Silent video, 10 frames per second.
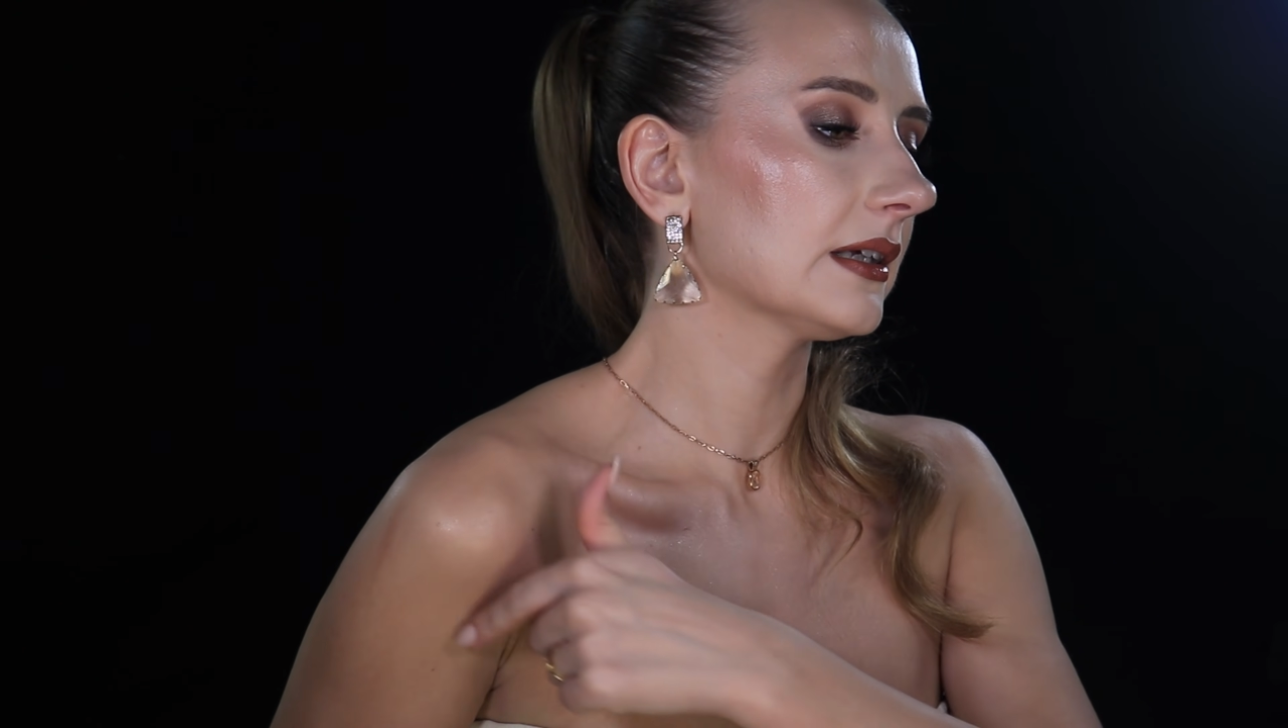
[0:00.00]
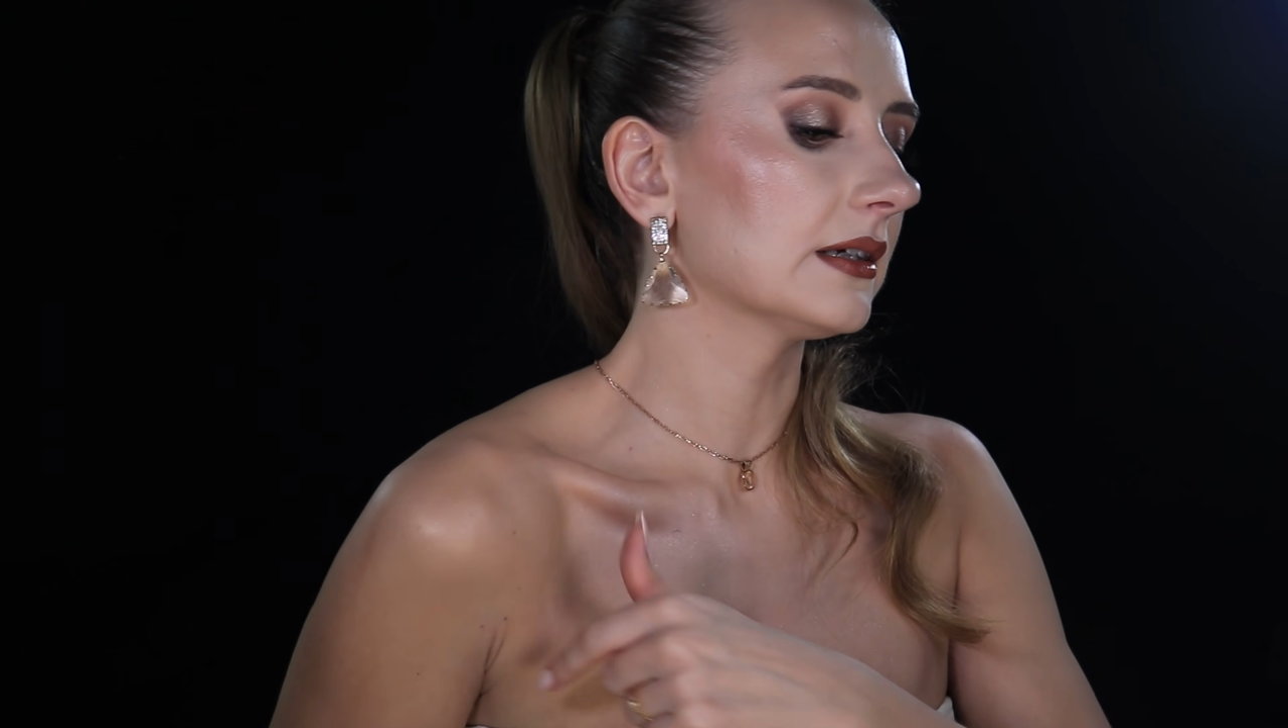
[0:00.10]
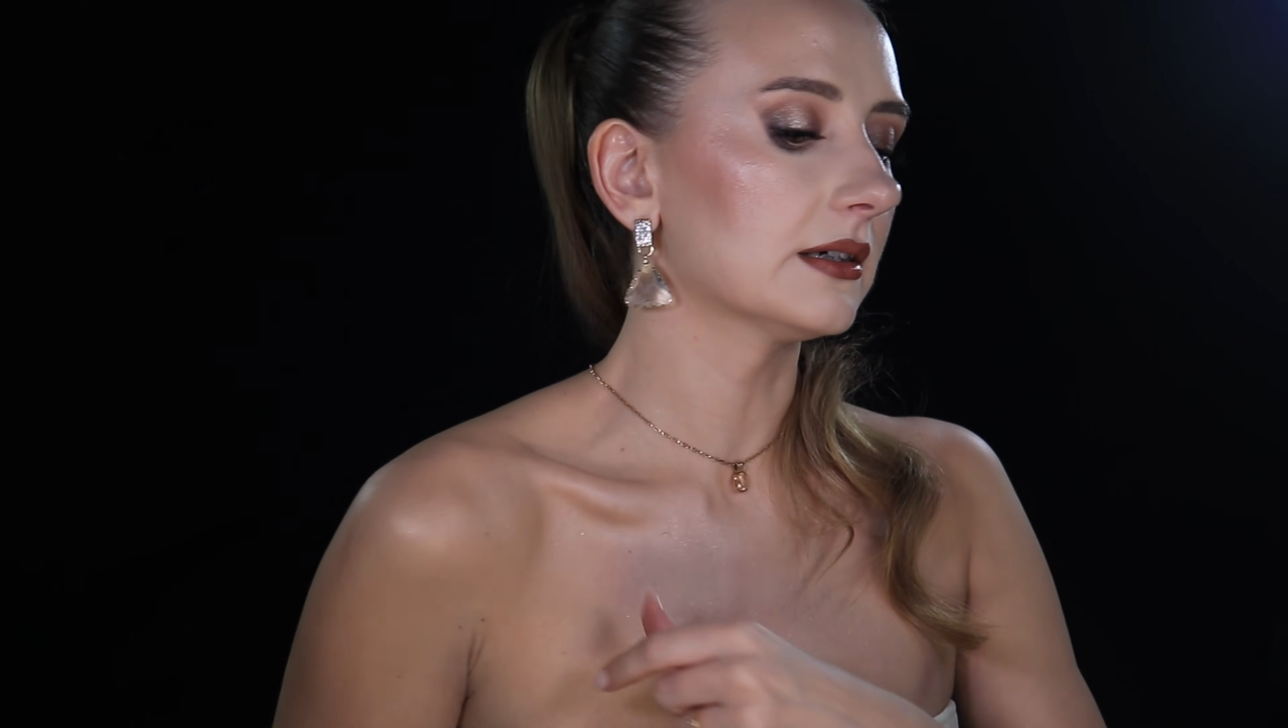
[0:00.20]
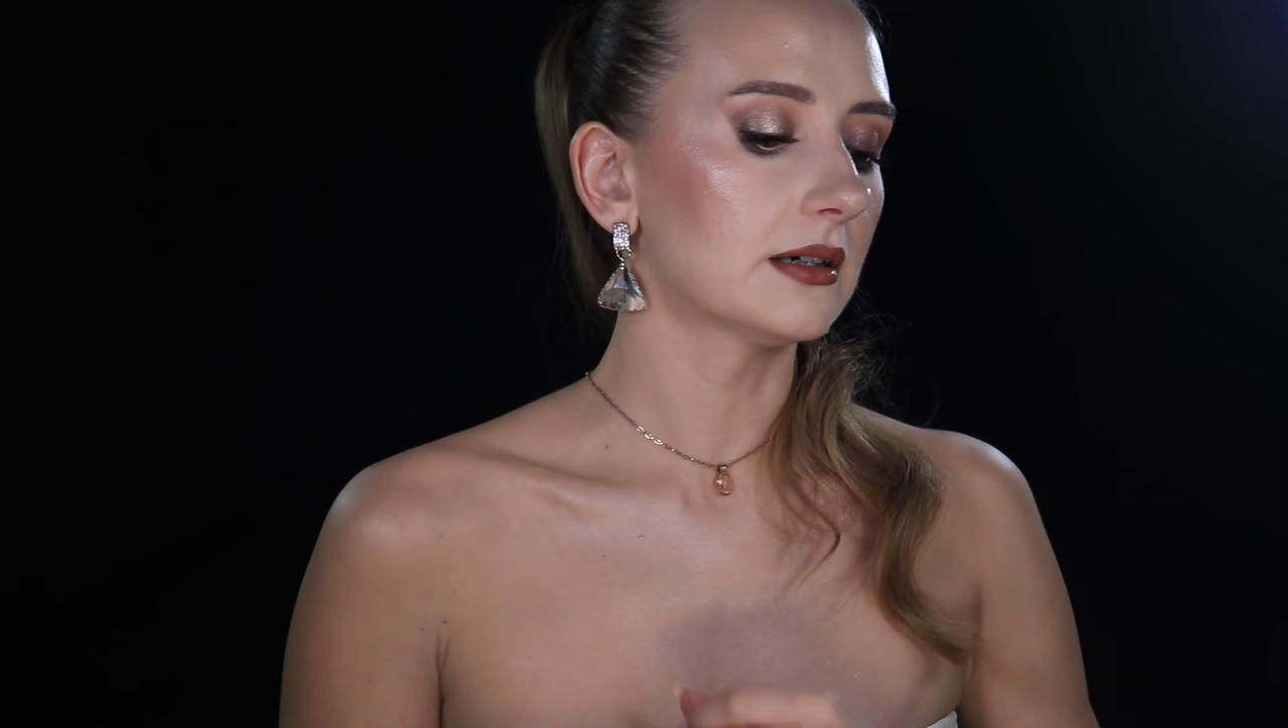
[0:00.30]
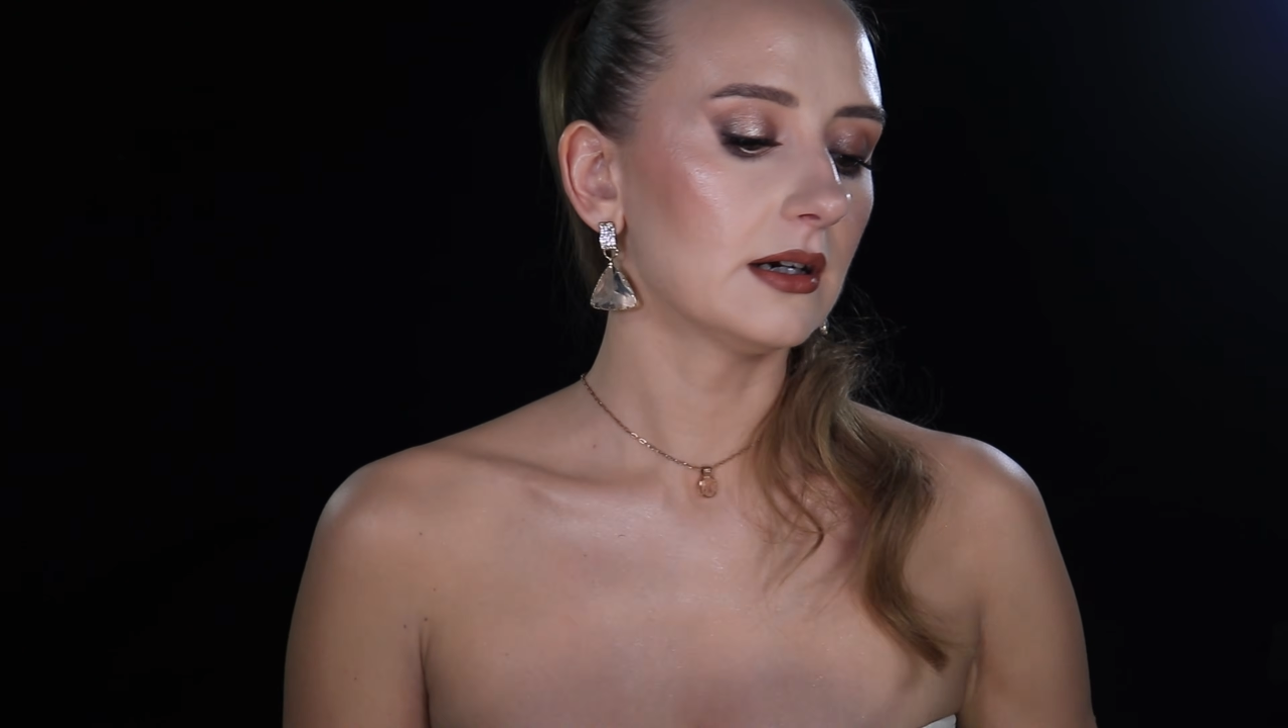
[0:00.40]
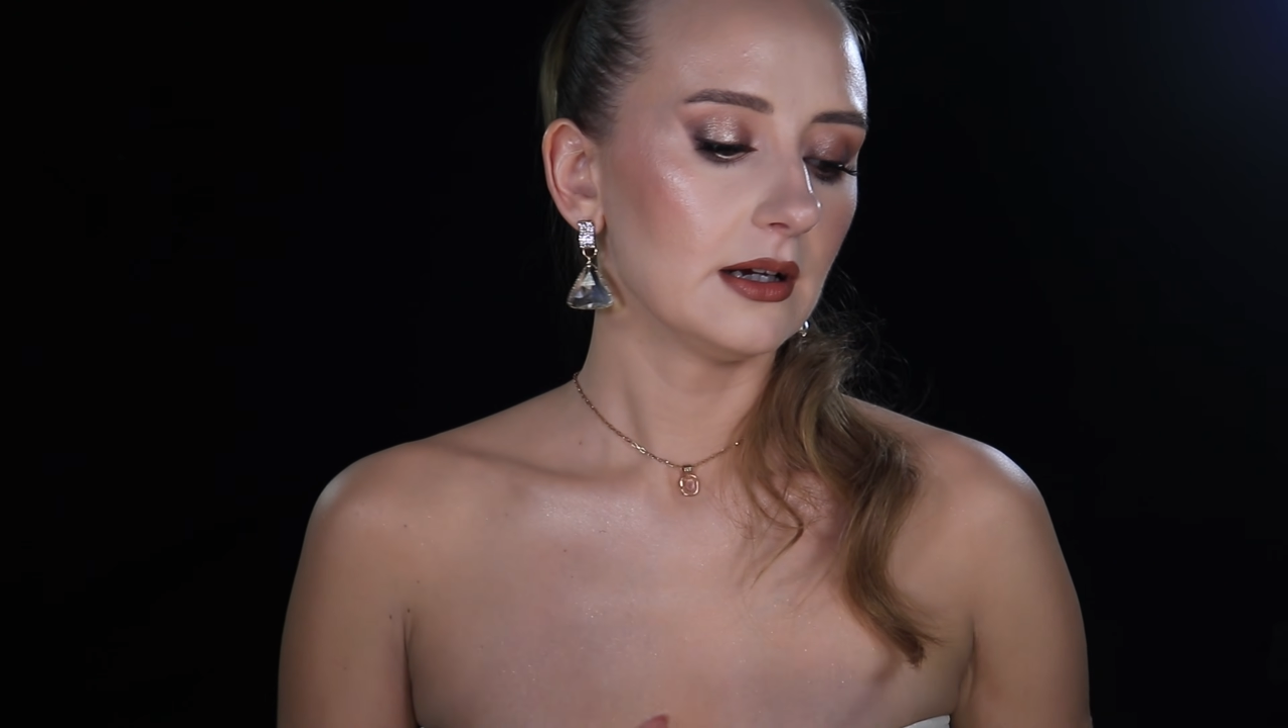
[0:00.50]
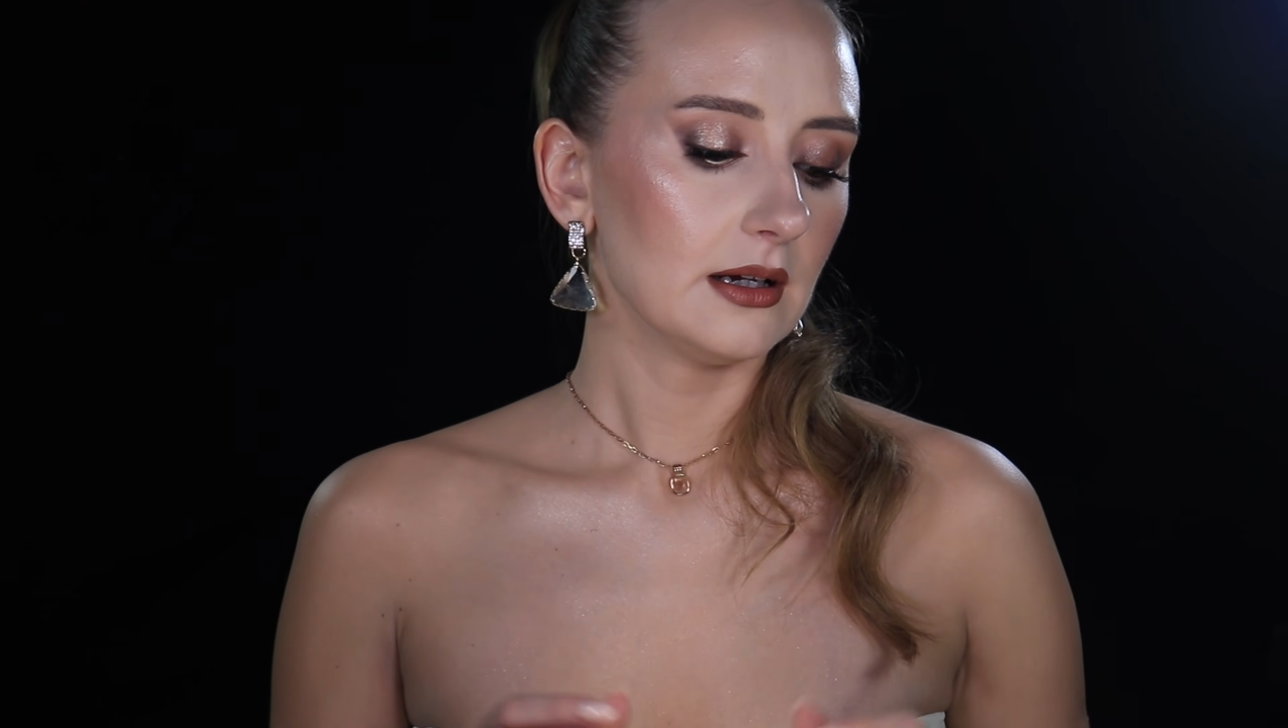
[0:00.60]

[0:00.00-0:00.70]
here.